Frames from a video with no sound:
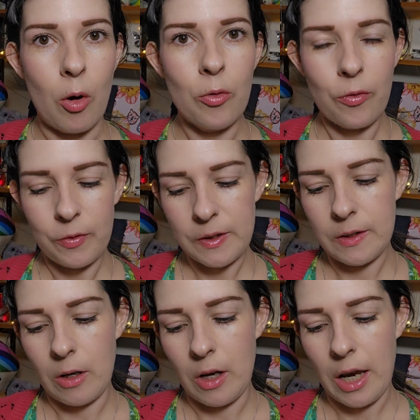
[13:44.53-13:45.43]

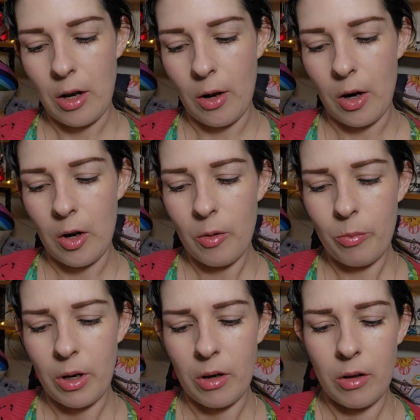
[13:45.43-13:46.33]
e.l.f.'s Halo Glow,
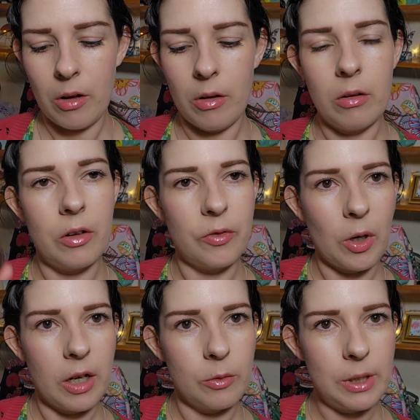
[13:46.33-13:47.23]
but I
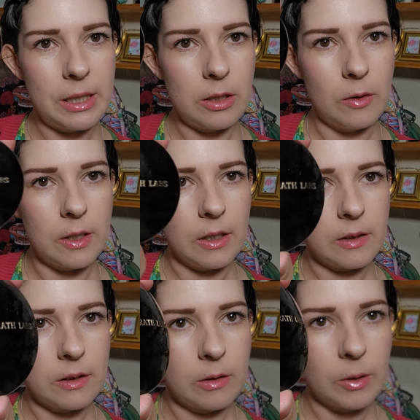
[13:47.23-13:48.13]
feel like we need to use
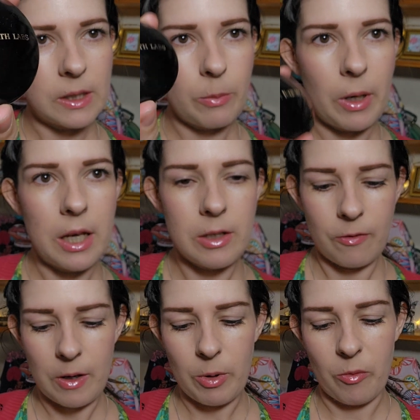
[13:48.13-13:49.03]
this because I paid
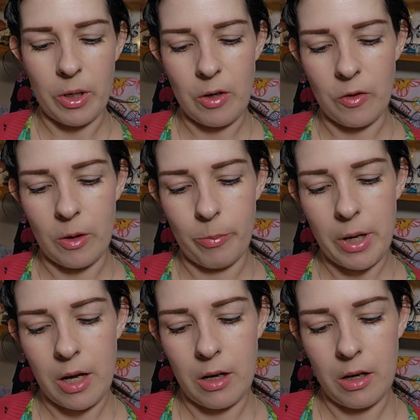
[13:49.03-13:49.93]
a fair bit of money for the
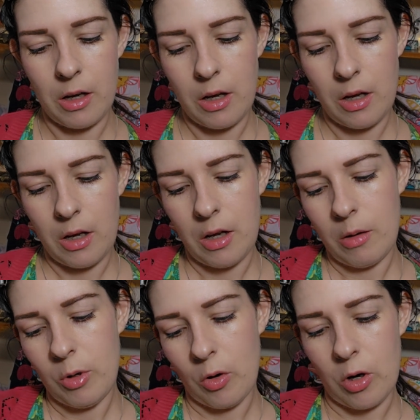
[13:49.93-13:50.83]
Pat
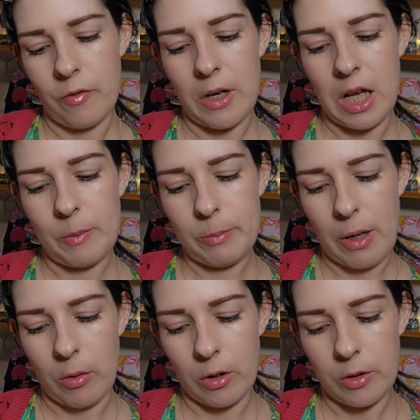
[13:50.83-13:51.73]
McGrath Labs
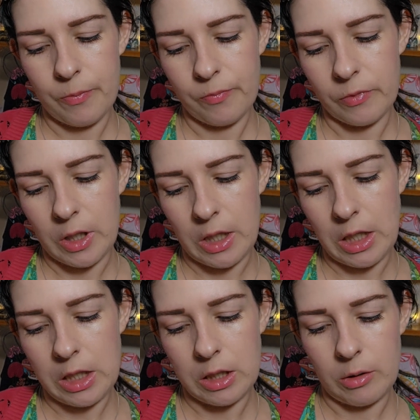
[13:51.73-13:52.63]
powder, and I
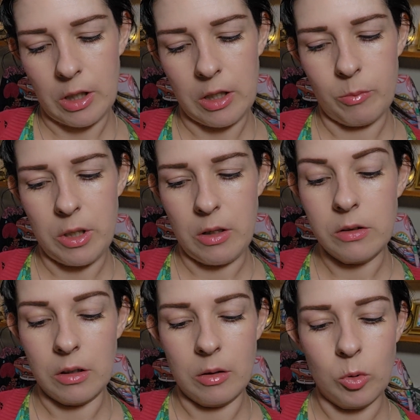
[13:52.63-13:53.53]
need to like be
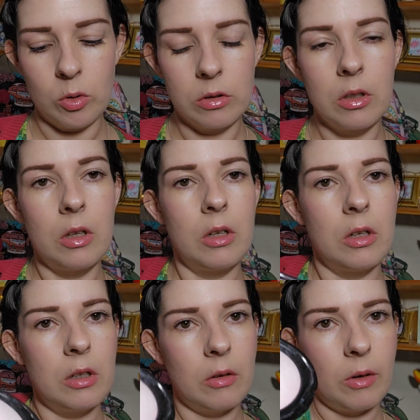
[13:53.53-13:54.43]
using it more.
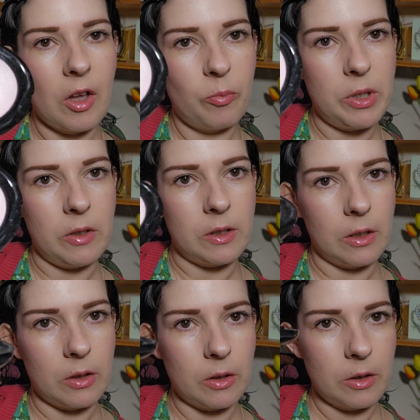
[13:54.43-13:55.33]
I have been
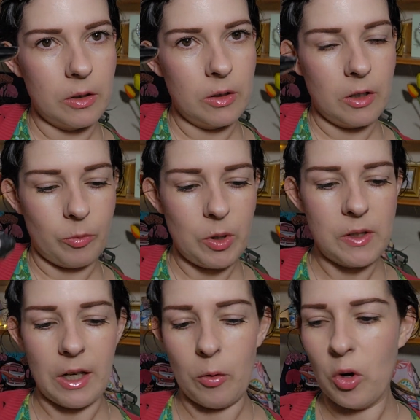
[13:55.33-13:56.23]
using it though. I
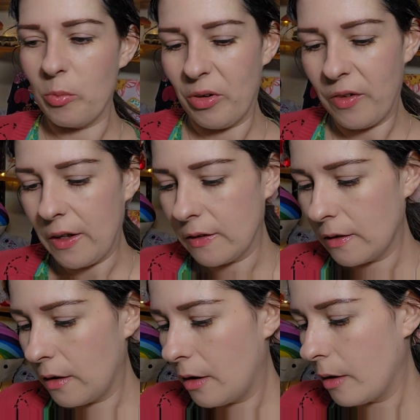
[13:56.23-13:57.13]
use it like all over my
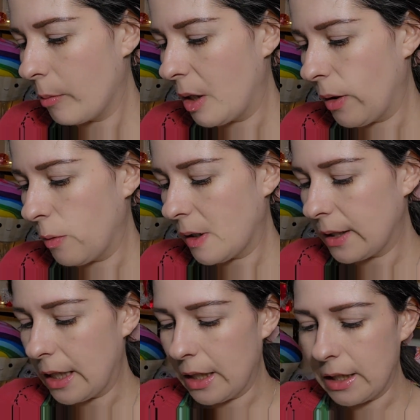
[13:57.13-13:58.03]
face. But anyway, we're
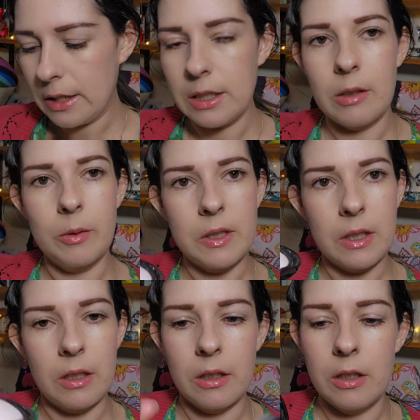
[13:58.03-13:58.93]
gonna take this. I'm
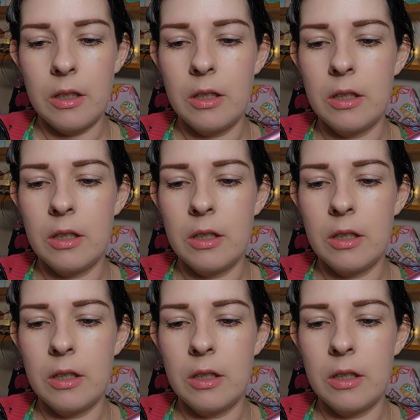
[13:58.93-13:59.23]
just gonna